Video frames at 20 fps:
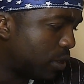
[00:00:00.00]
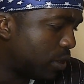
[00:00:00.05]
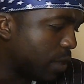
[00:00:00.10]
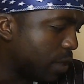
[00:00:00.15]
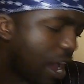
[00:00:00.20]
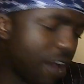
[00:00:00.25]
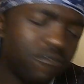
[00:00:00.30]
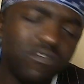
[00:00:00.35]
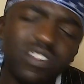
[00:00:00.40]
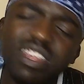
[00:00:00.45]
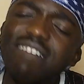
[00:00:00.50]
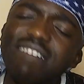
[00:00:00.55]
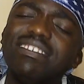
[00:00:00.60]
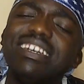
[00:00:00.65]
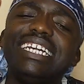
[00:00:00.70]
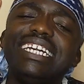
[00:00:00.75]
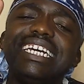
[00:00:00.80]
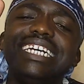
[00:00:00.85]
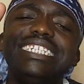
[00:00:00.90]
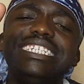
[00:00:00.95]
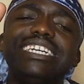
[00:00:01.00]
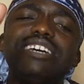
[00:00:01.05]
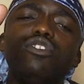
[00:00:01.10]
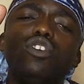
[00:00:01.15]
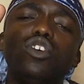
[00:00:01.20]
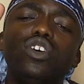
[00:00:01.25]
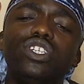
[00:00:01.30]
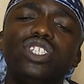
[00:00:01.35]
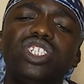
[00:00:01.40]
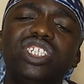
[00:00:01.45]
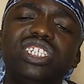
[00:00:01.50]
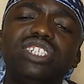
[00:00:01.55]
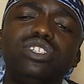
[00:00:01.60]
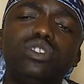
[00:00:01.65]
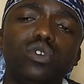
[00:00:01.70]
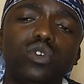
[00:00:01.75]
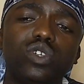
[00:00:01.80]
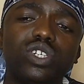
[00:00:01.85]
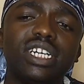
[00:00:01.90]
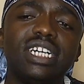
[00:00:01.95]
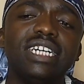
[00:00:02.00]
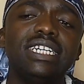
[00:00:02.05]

I've never tasted hot Cheetos.